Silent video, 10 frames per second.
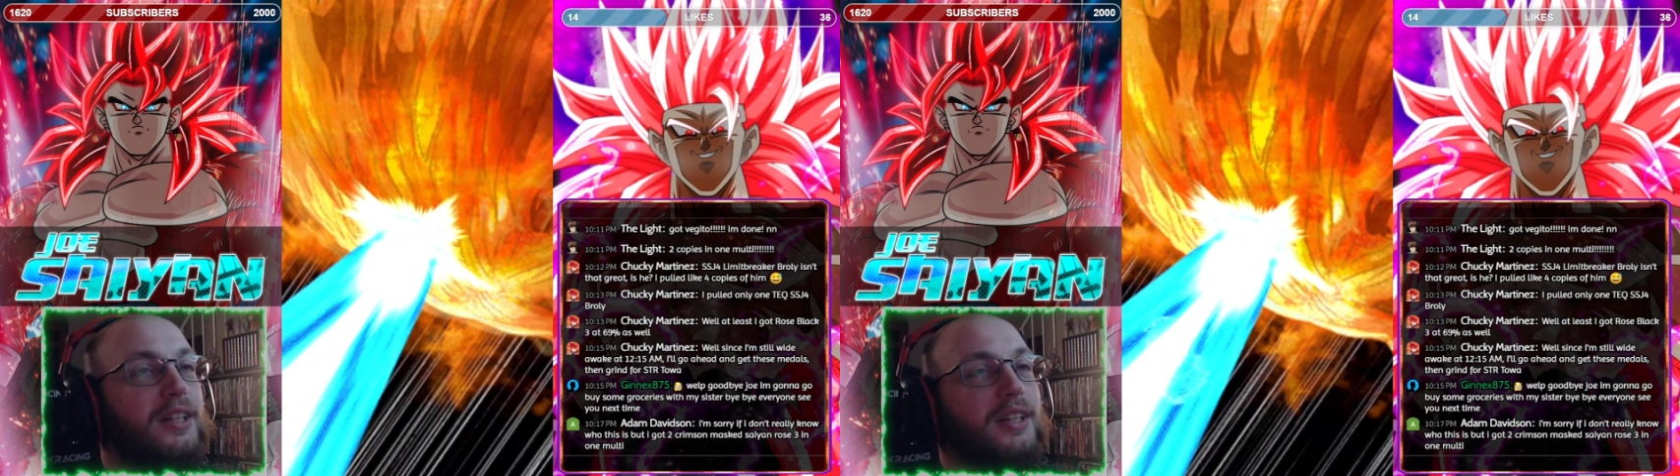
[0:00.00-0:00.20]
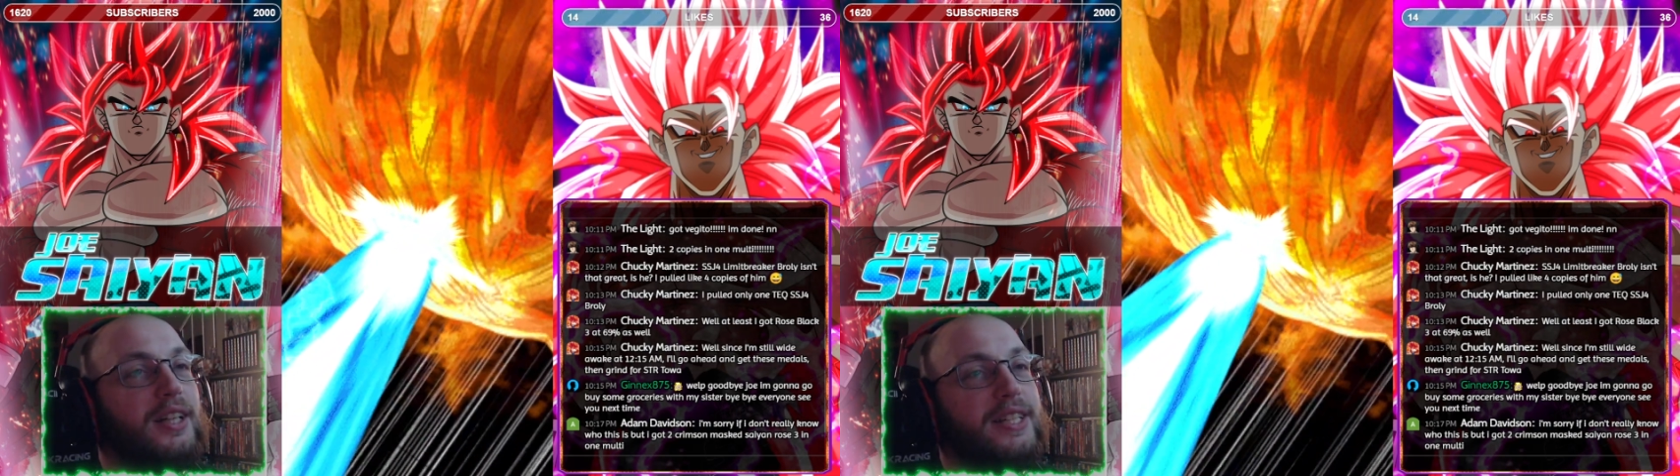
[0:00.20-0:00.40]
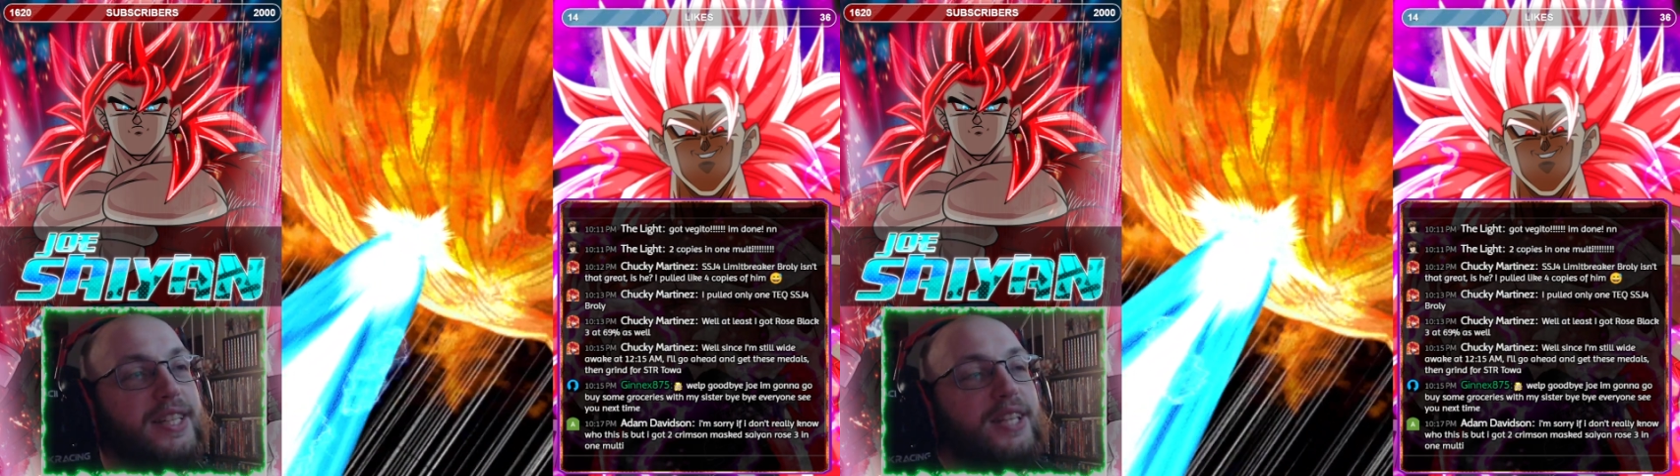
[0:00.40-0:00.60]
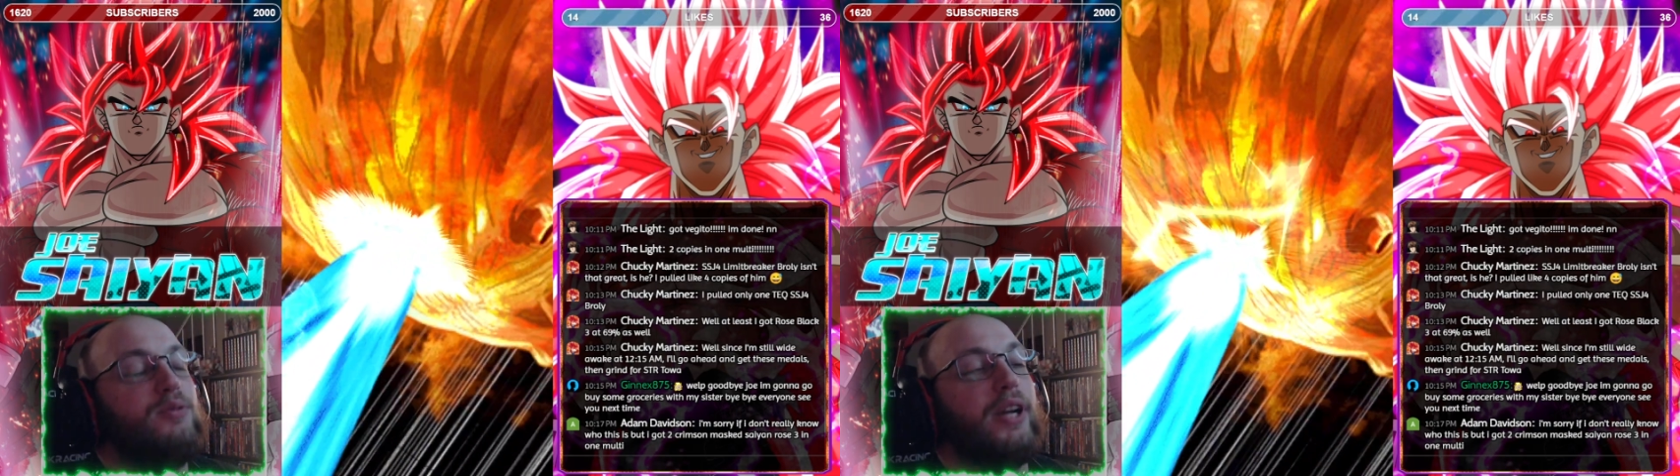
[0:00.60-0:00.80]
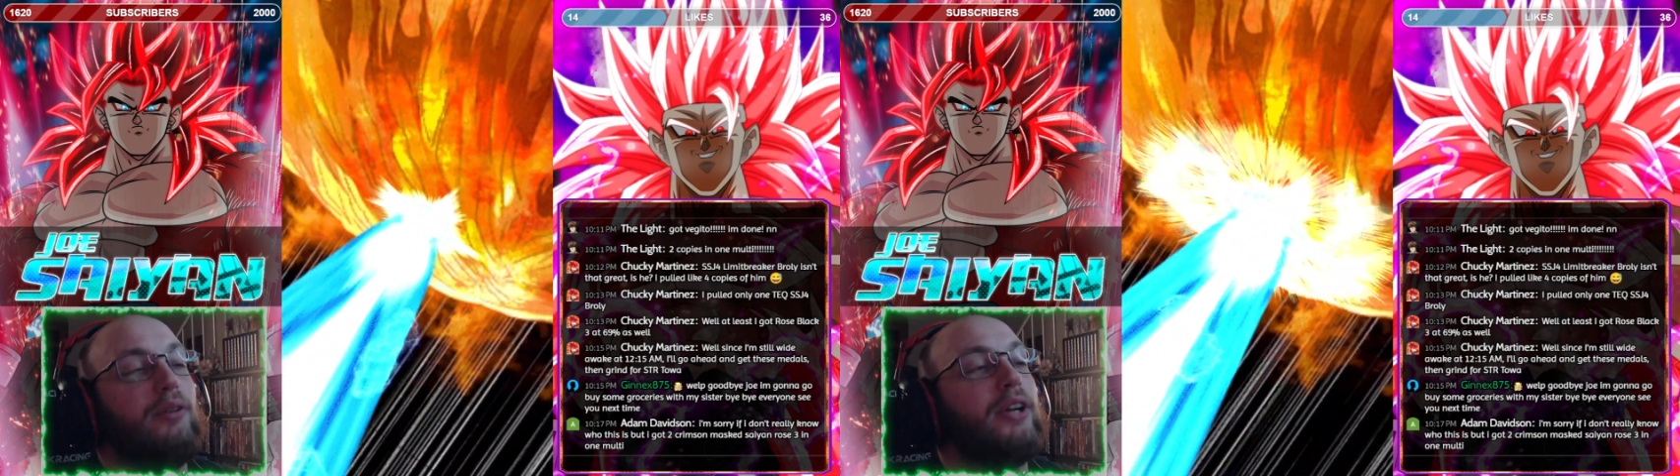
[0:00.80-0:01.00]
Because that's
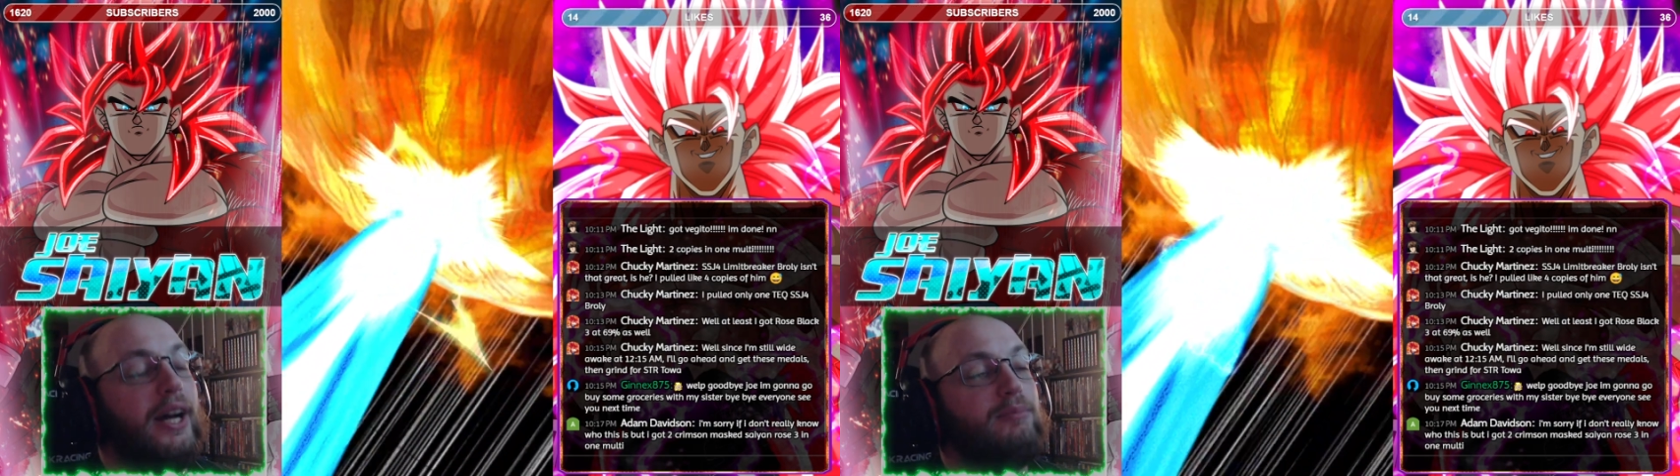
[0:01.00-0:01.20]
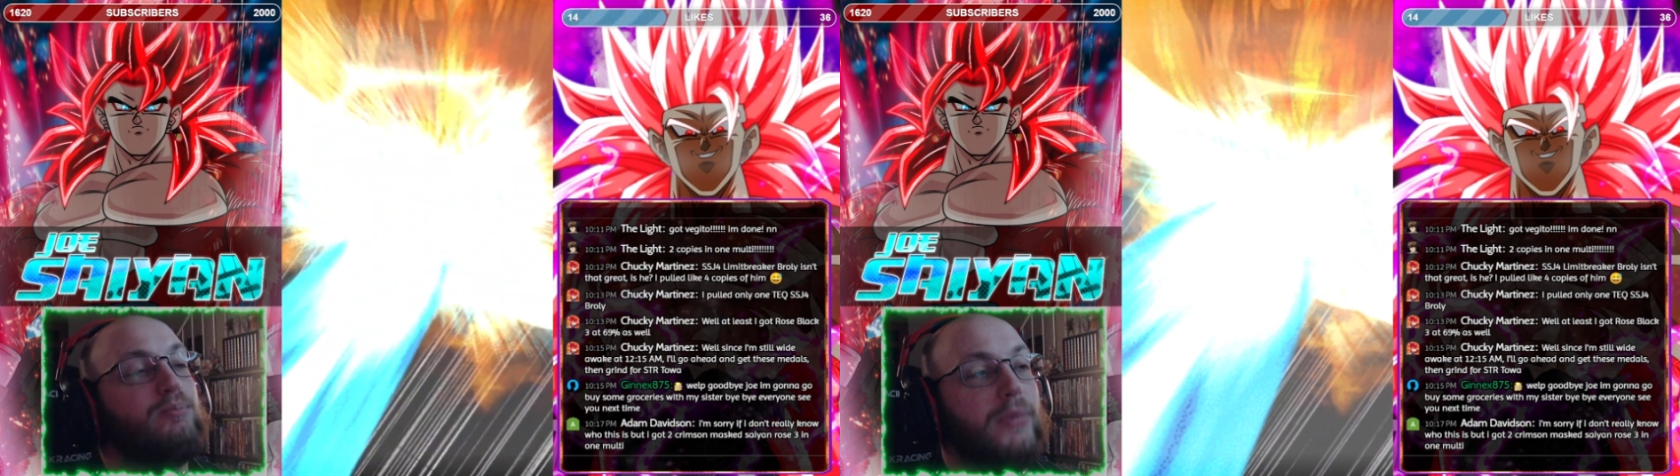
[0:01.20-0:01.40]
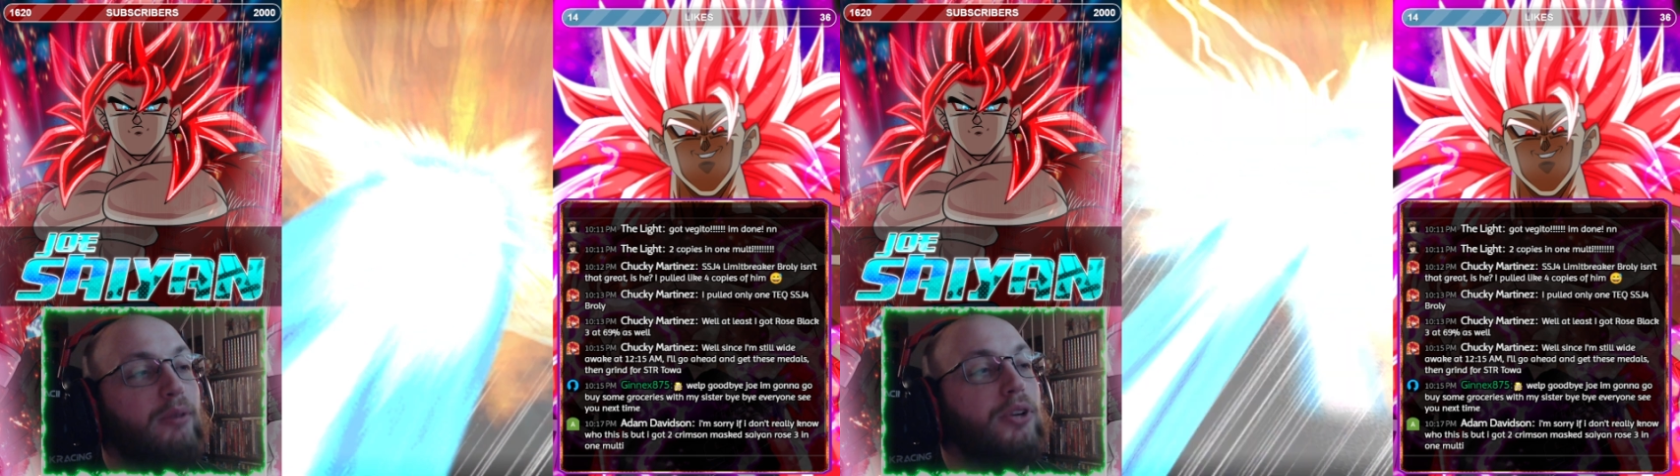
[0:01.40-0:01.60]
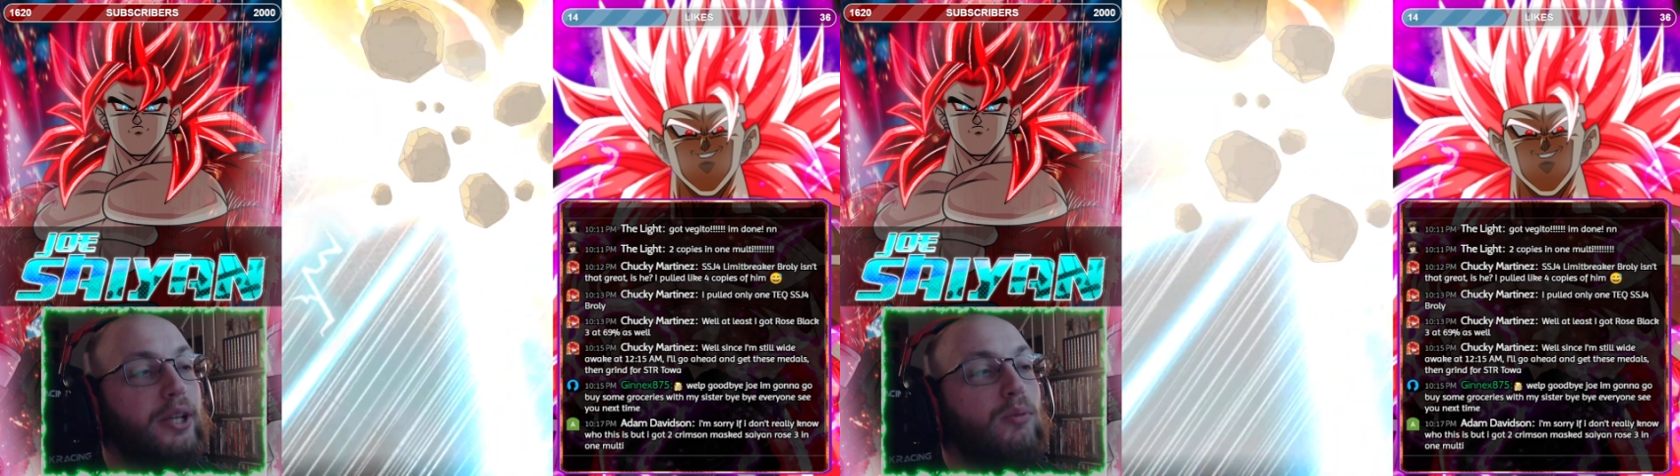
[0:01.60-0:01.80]
what I, I, I really